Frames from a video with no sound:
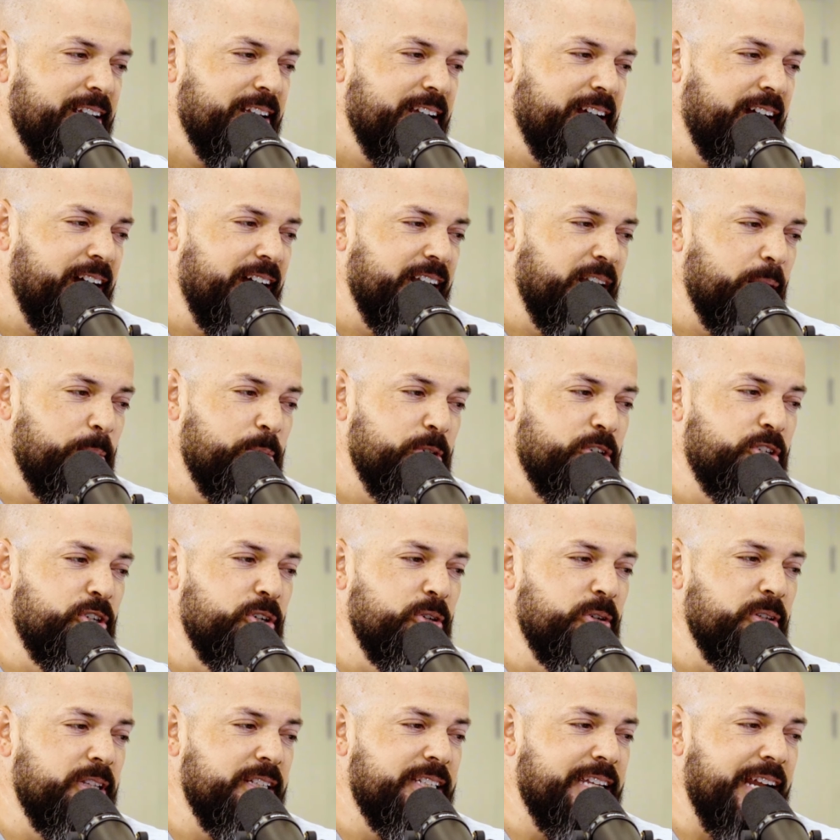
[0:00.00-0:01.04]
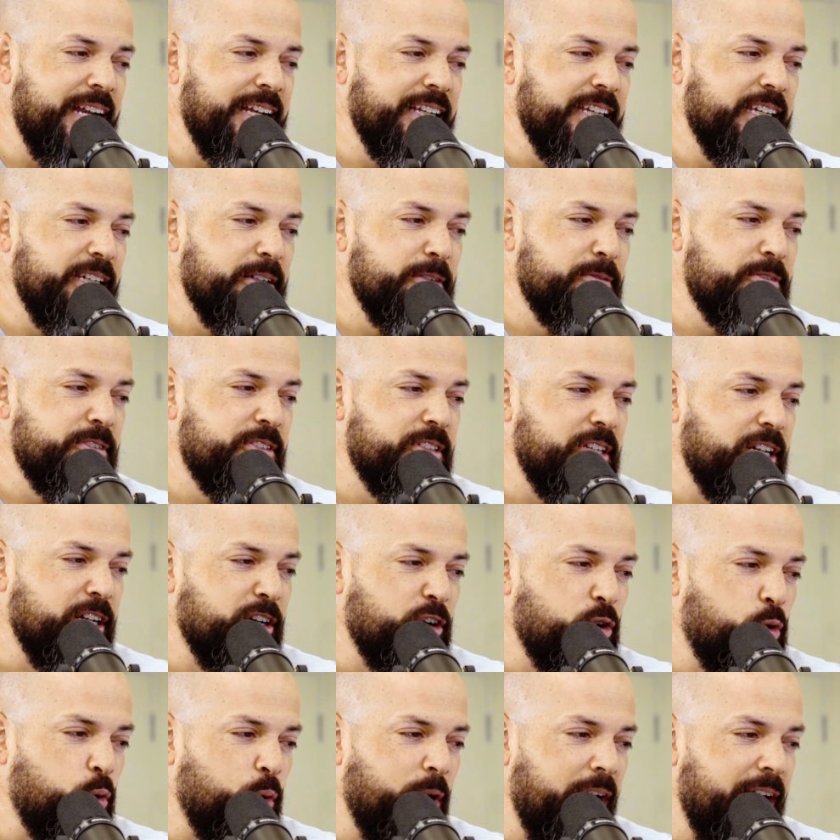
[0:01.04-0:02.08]
Number 2, the tenant gives a
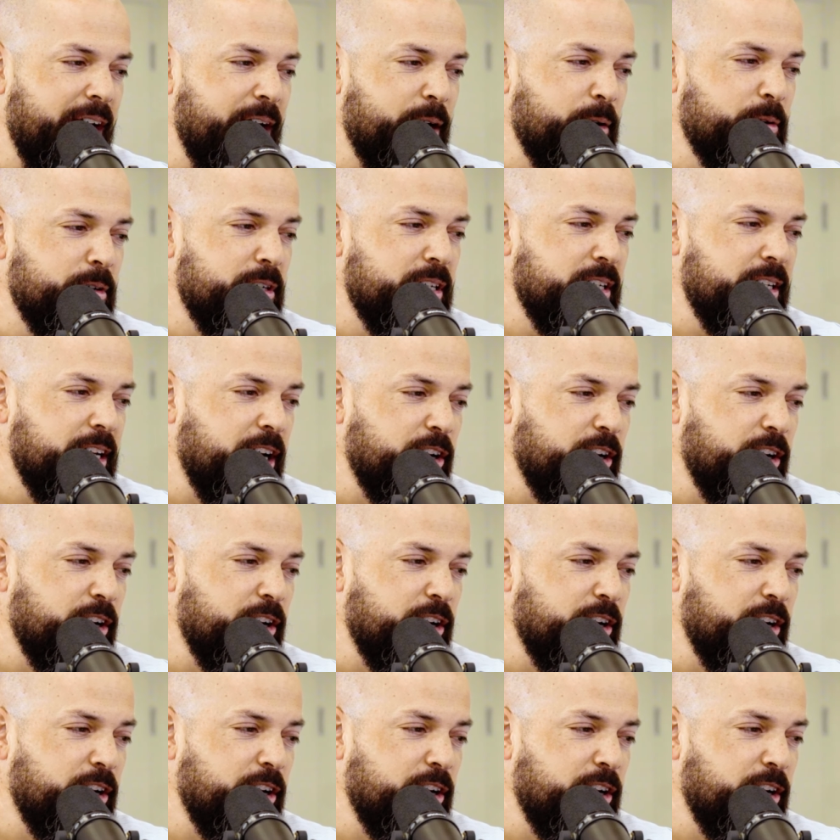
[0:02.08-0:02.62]
grand